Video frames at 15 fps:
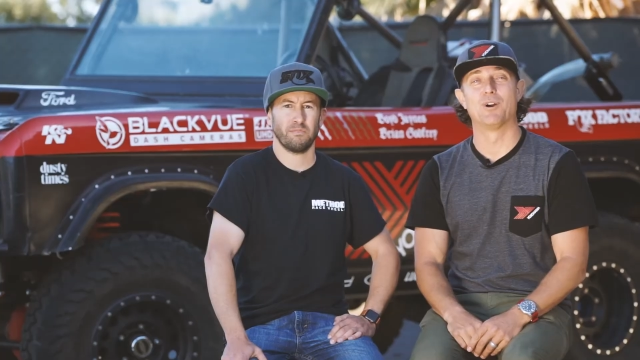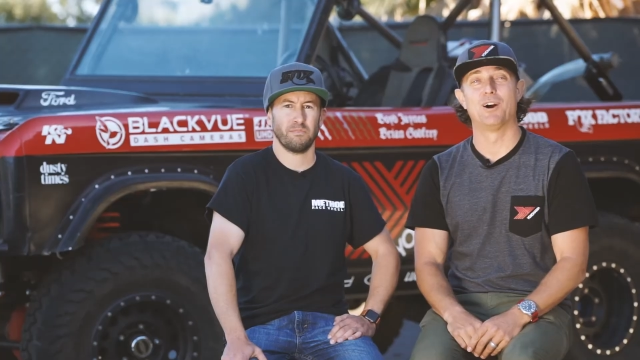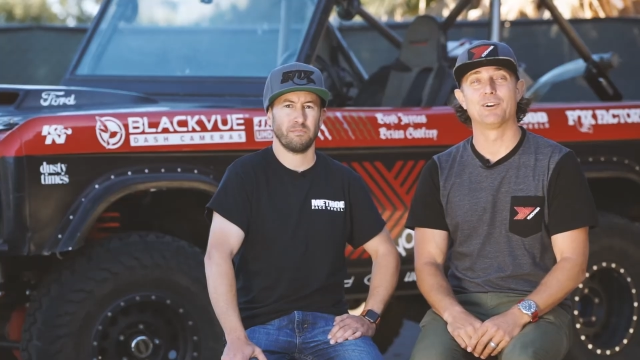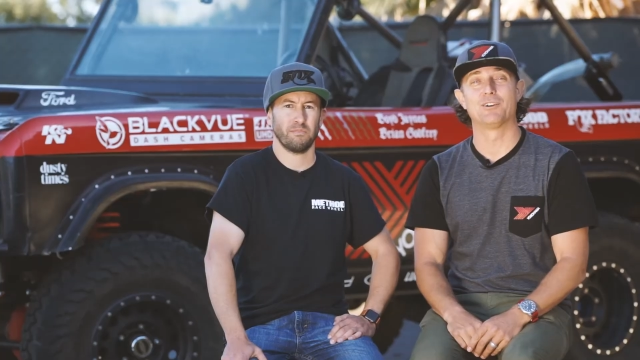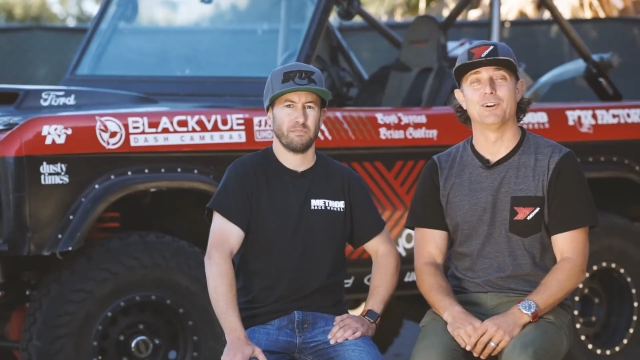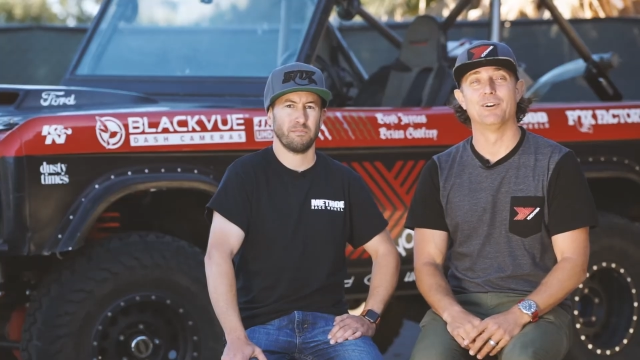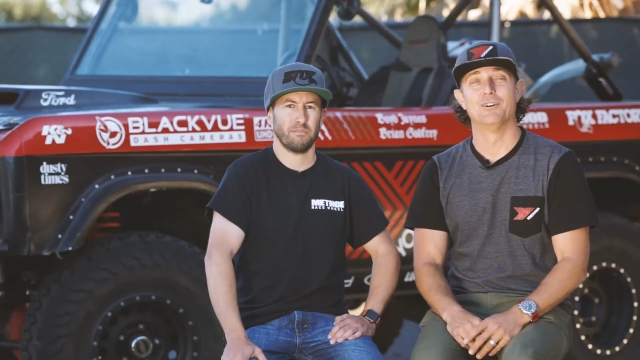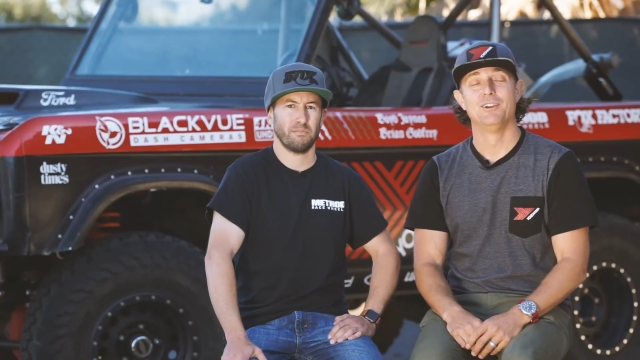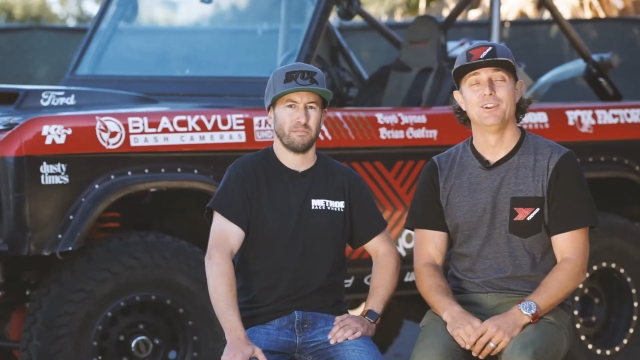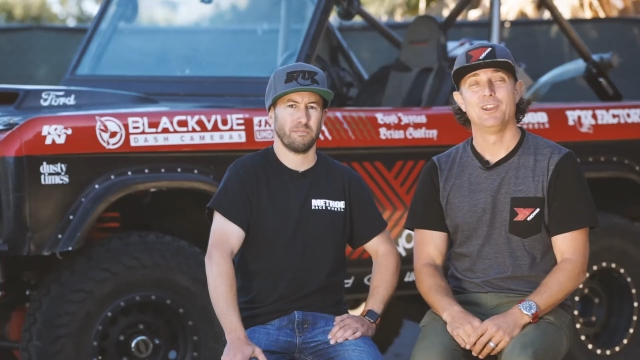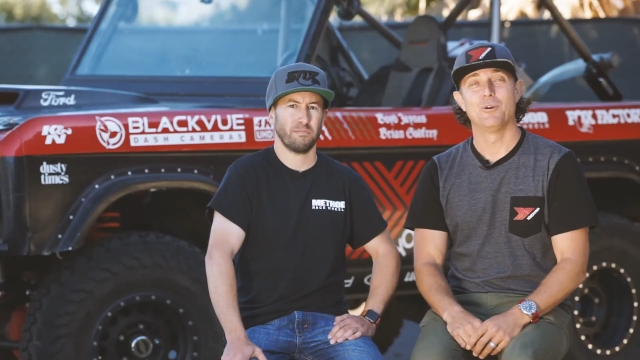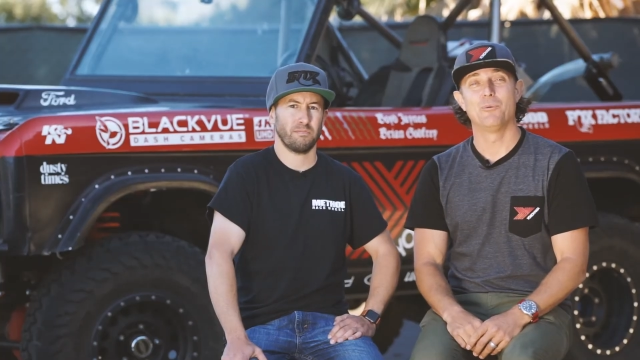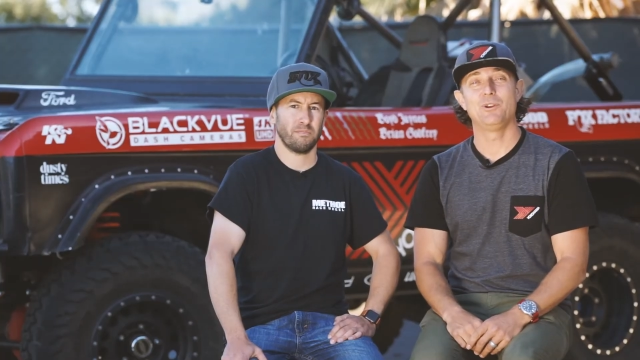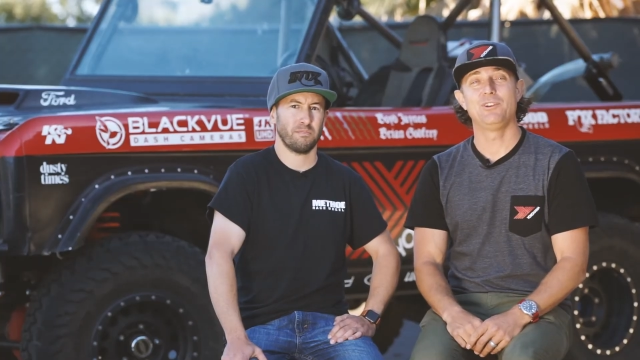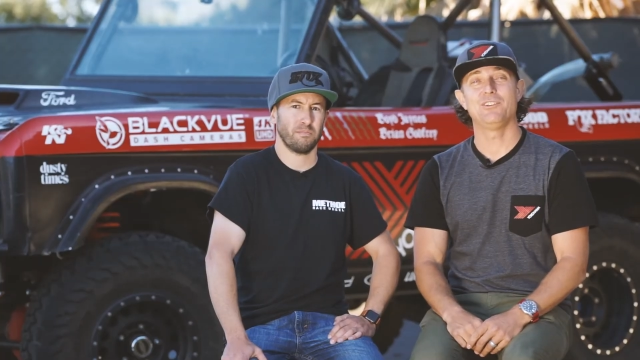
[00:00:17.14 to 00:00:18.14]
Speaker 1: Bronco.
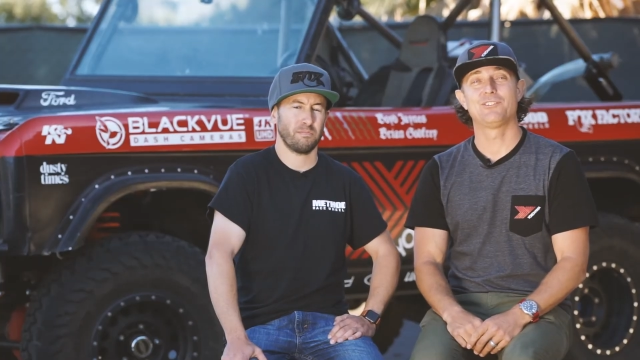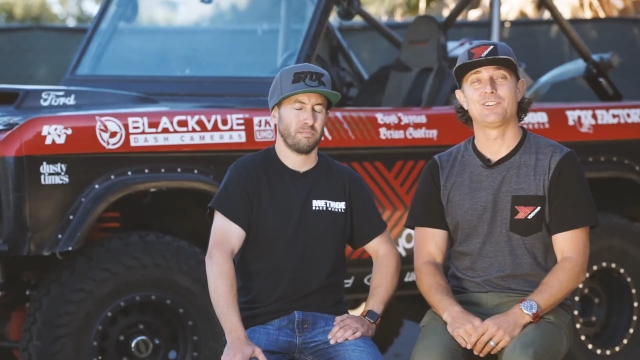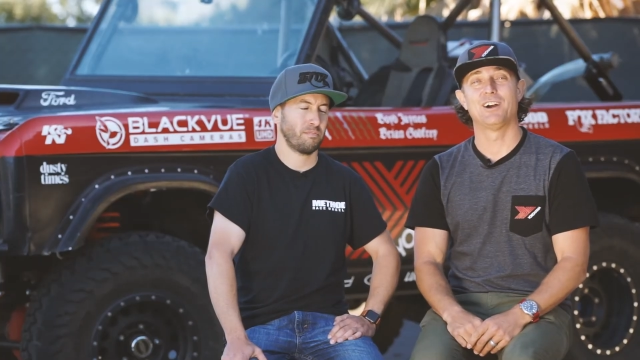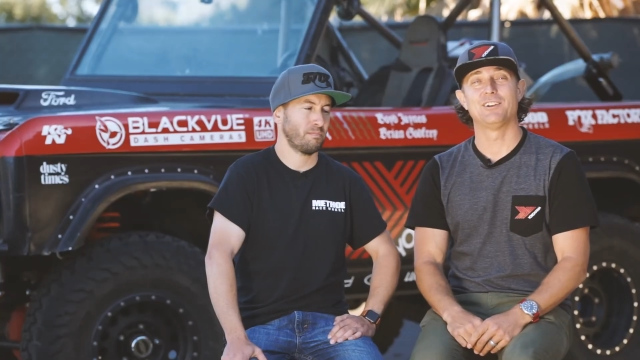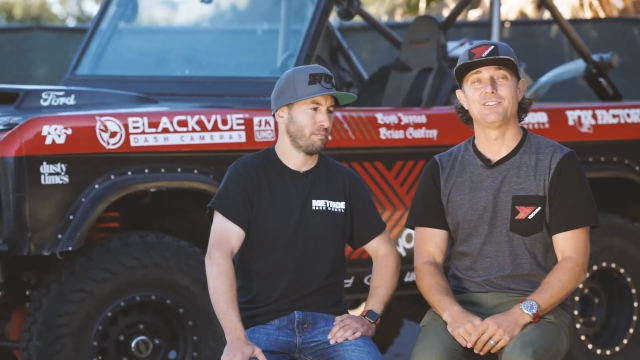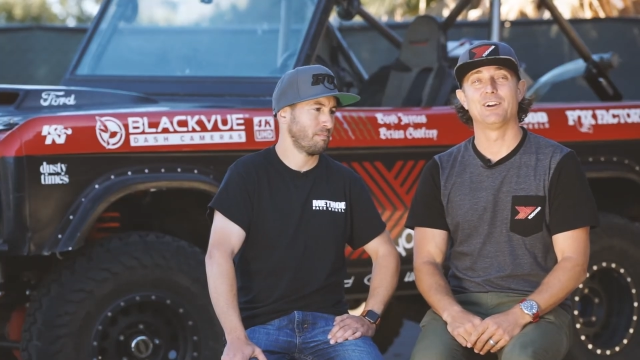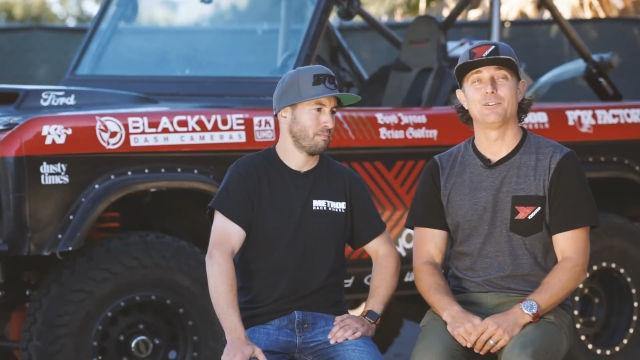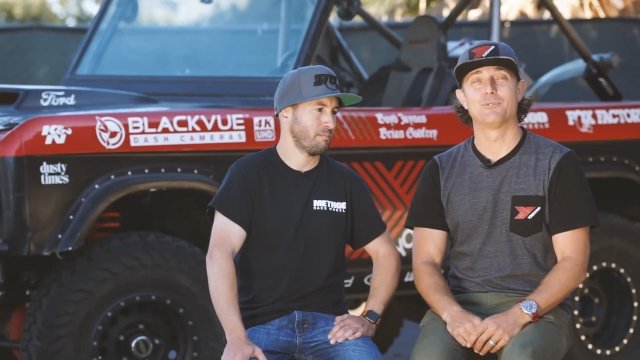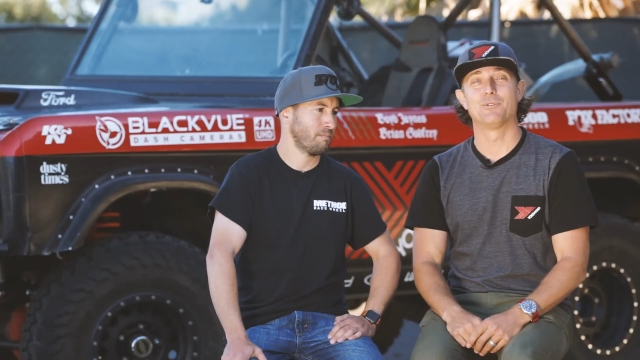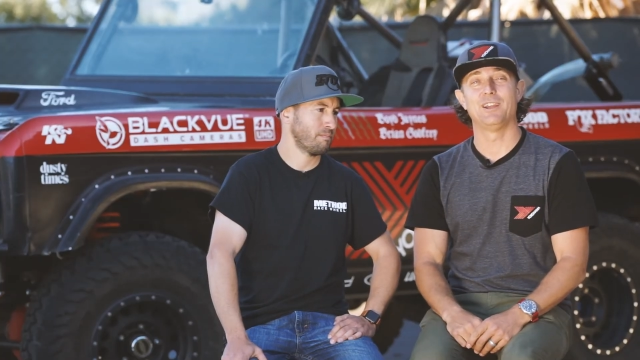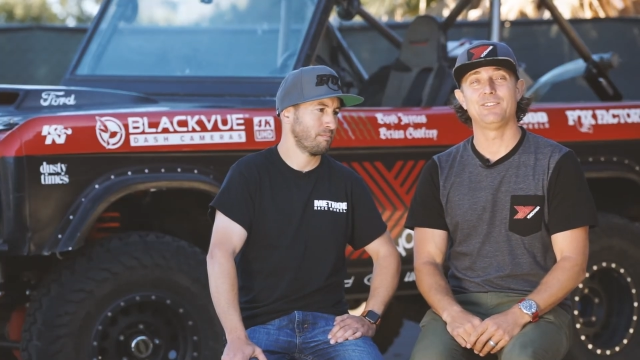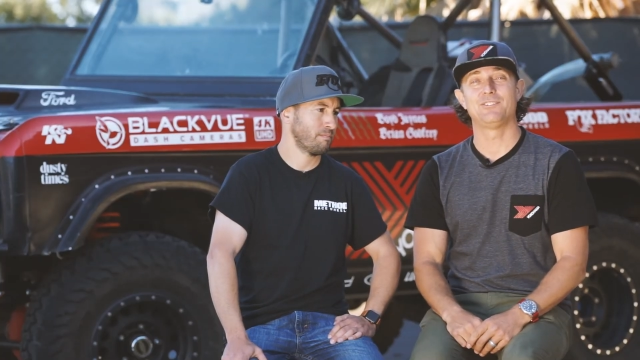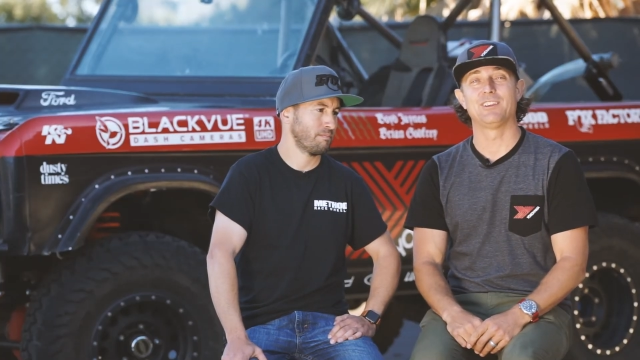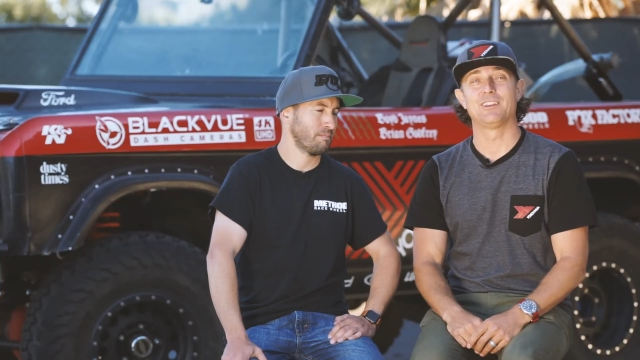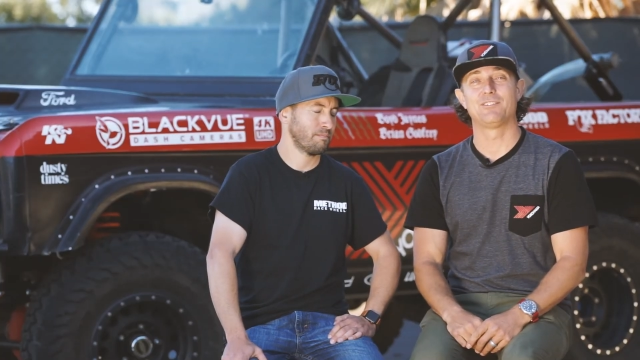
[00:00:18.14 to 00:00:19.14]
And we just got done
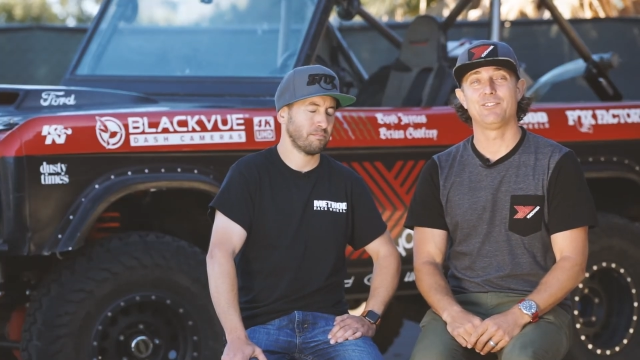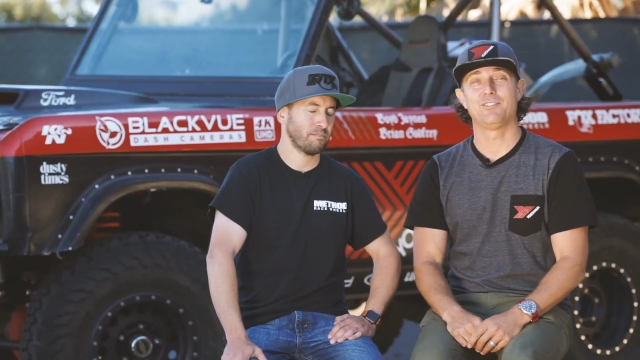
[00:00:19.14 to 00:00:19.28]
racing